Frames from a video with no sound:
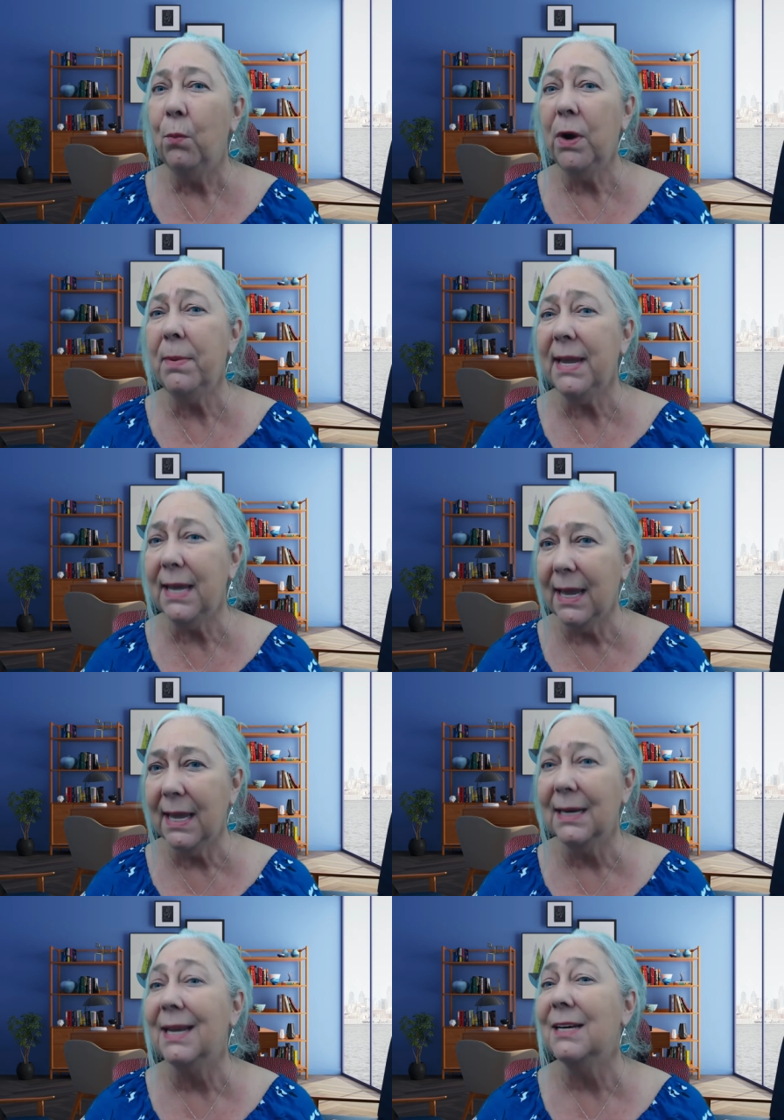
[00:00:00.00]
will
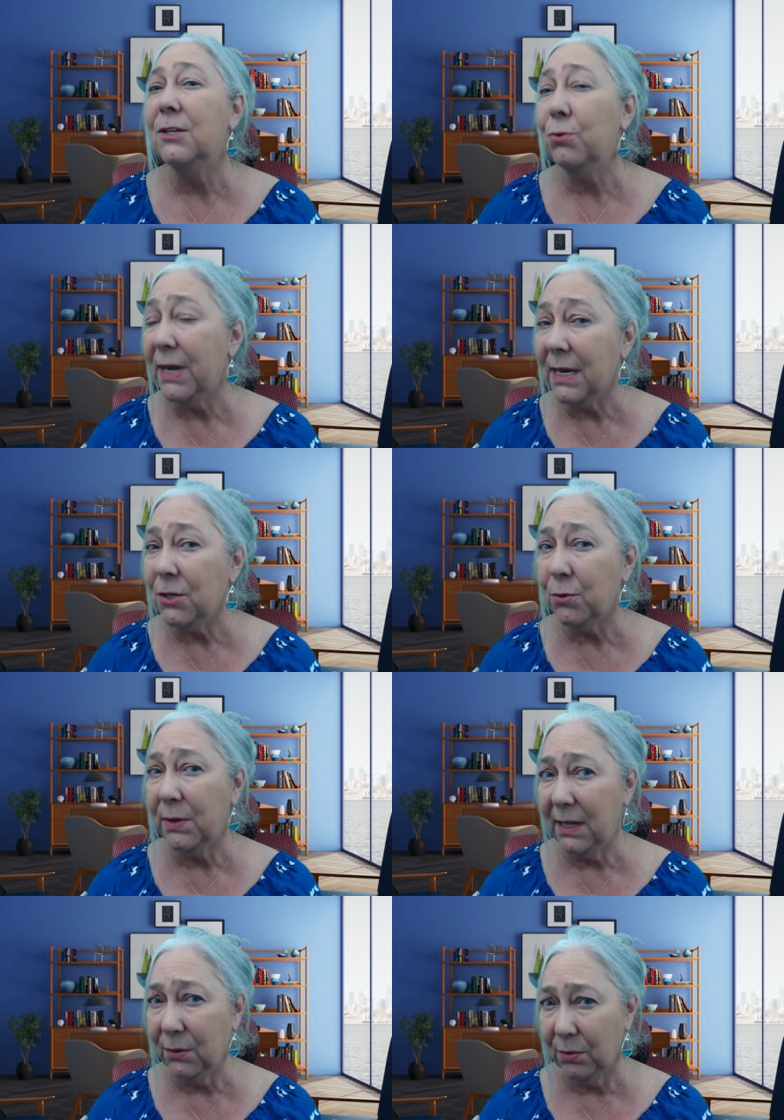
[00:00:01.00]
begin in
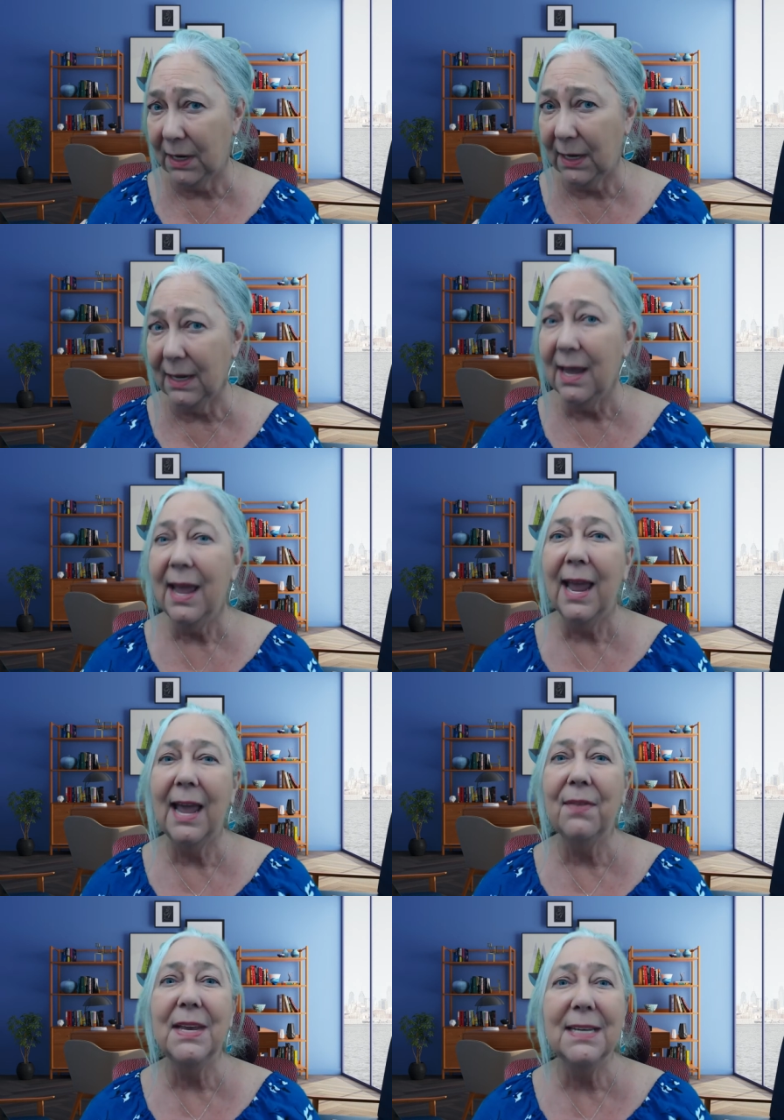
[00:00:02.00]
2023,
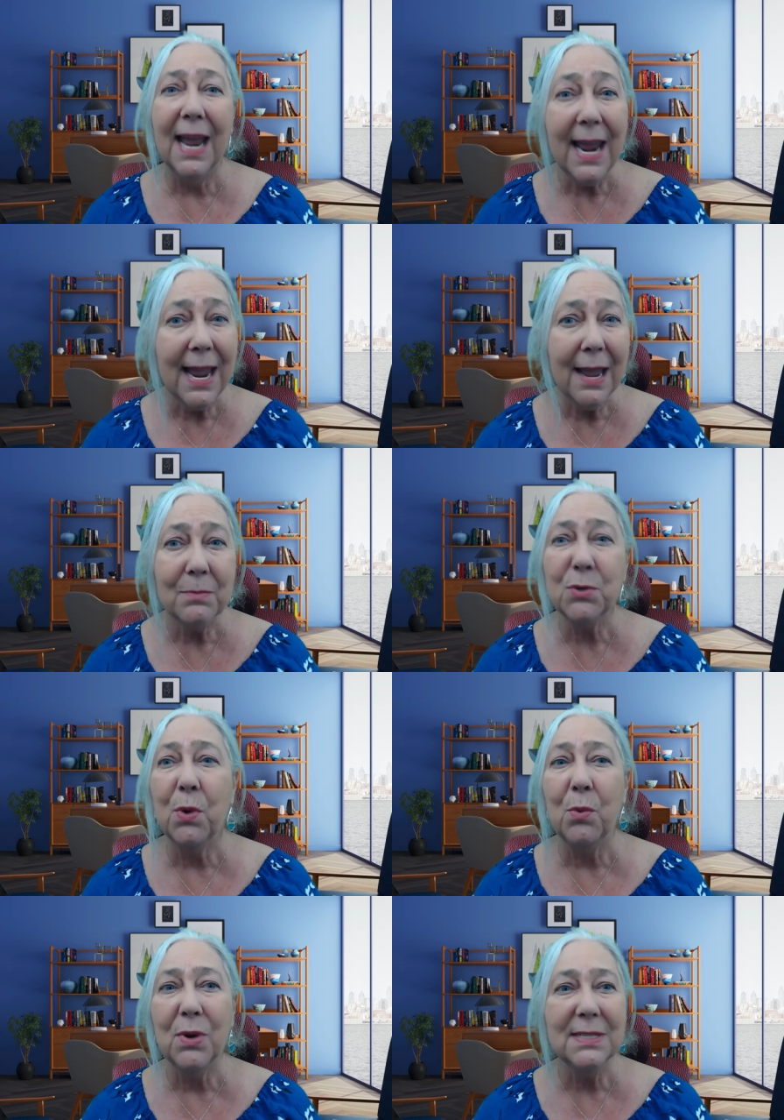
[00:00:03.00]
and the dams
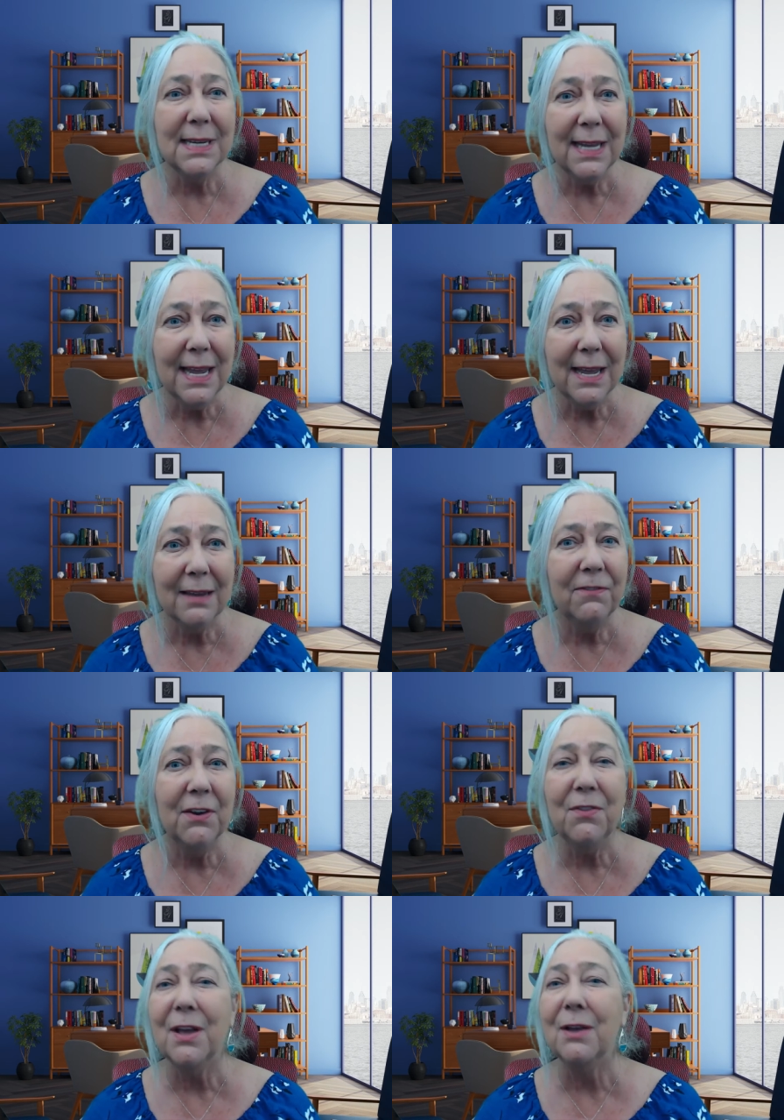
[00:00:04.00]
will once again
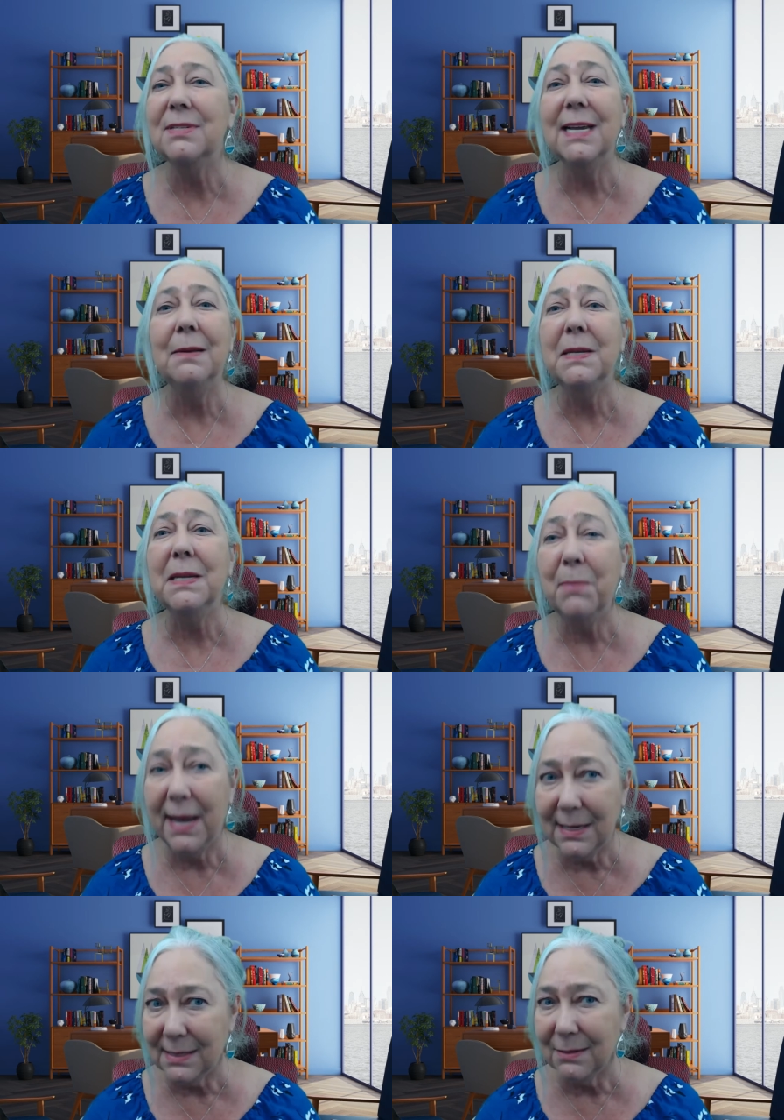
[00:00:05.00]
fill those empty
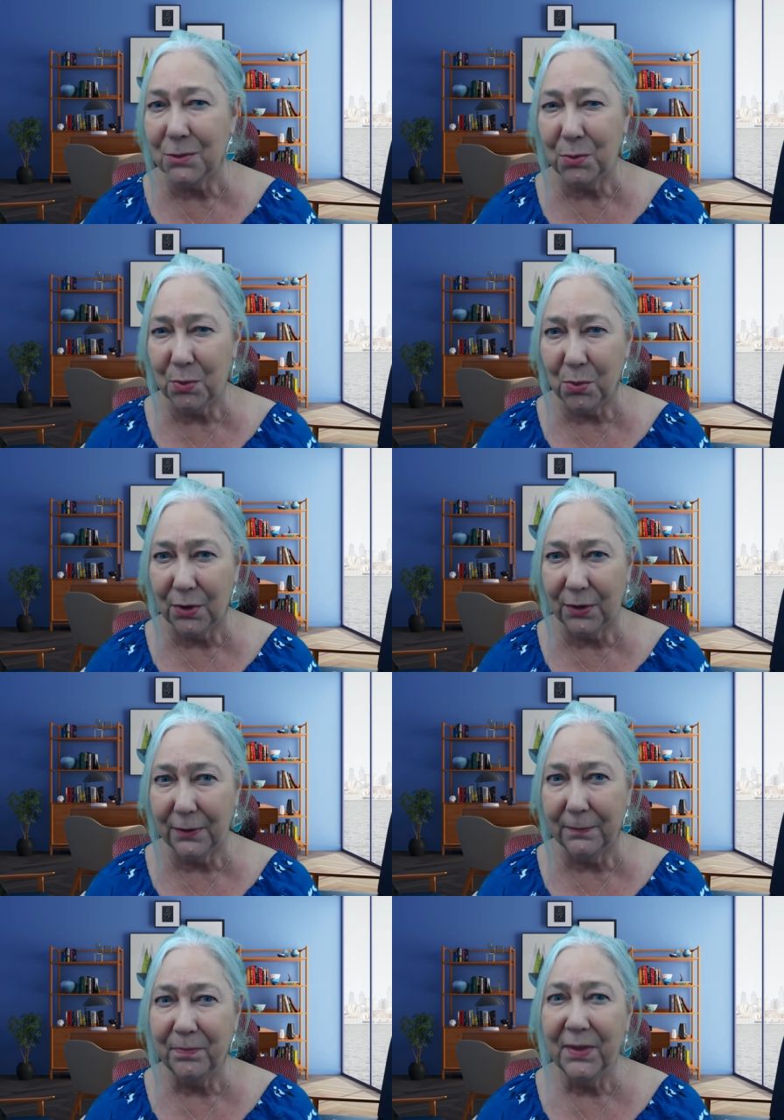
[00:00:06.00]
basins with
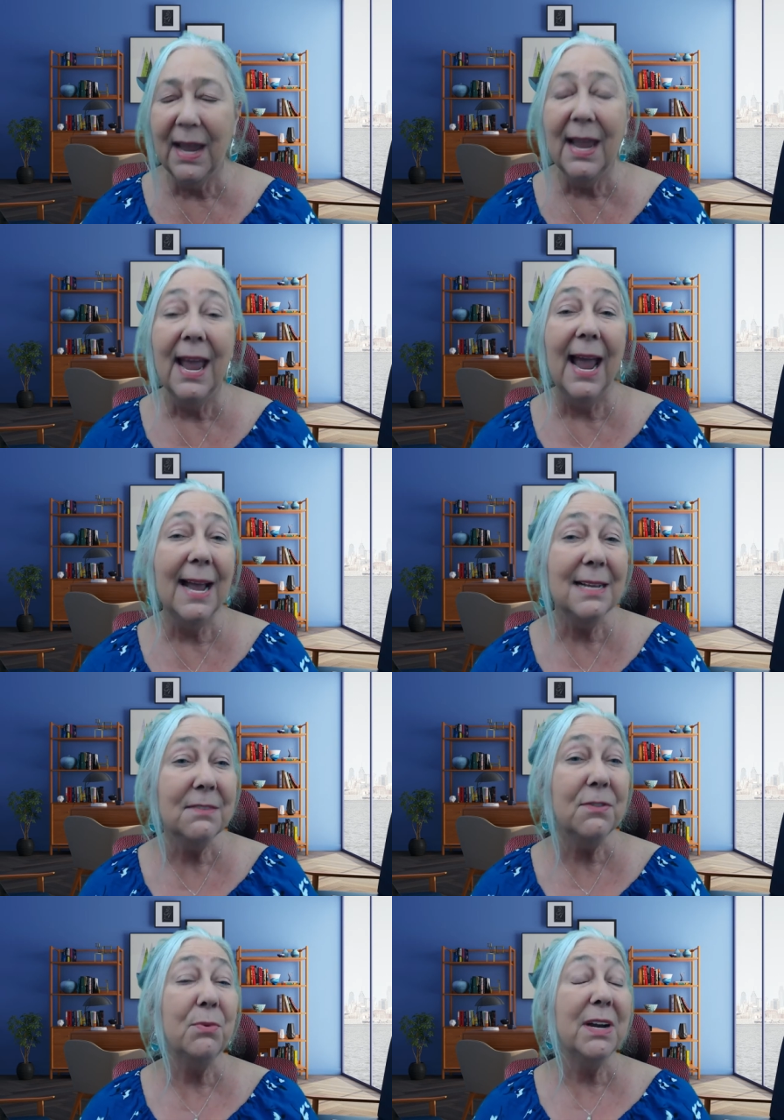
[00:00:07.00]
water. As
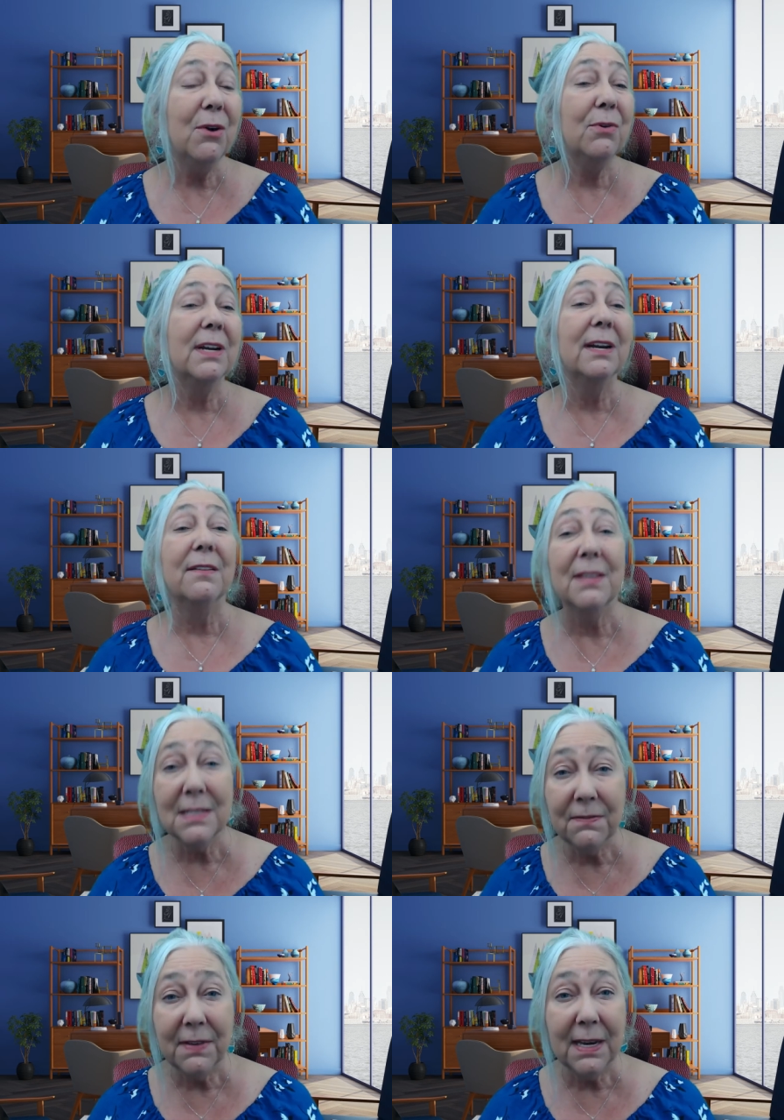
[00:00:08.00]
of the recording of
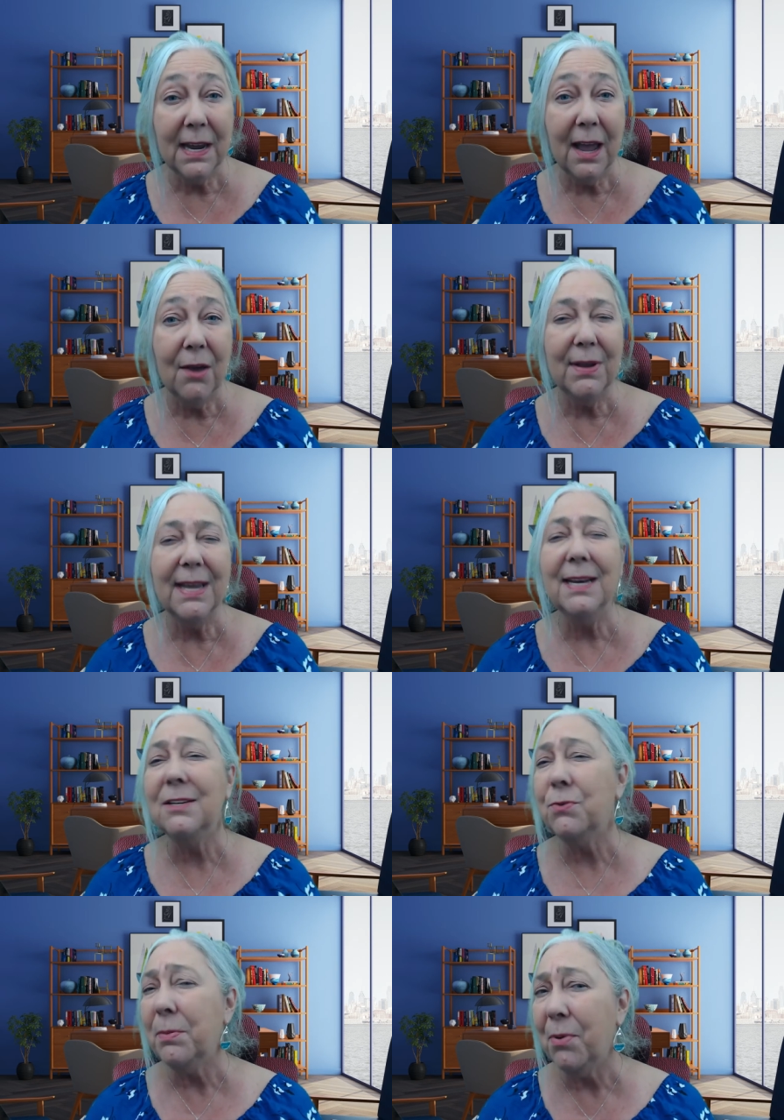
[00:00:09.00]
this video, it
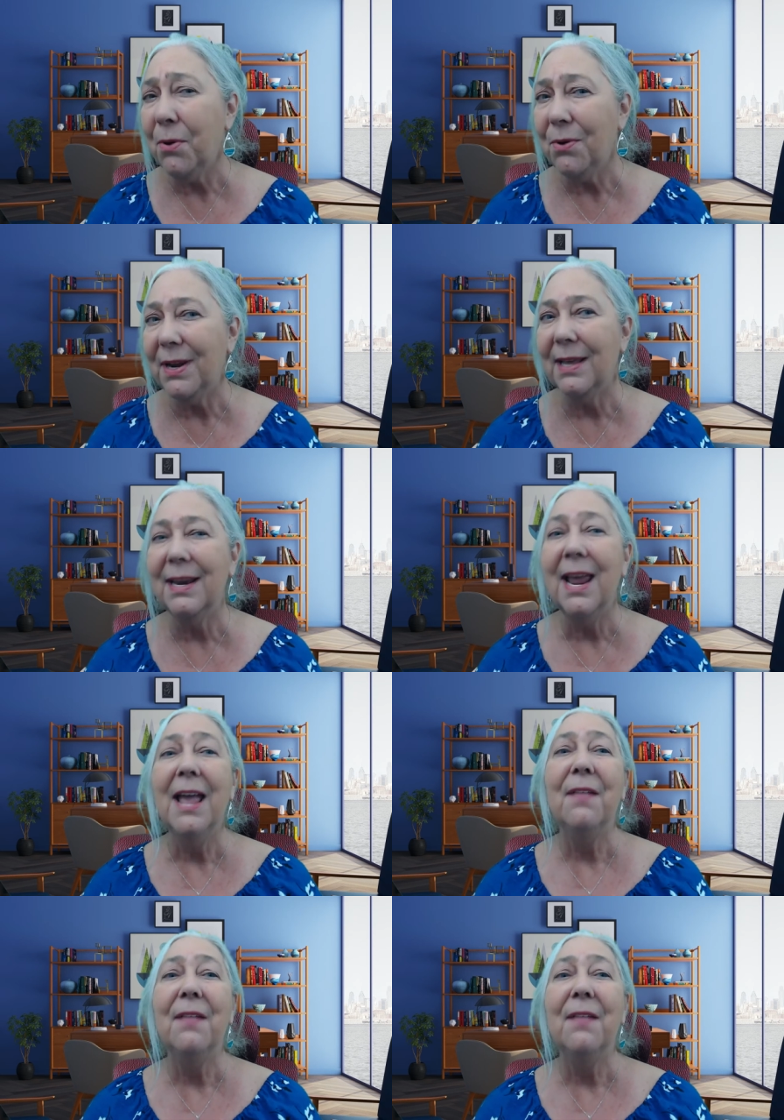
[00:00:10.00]
is reported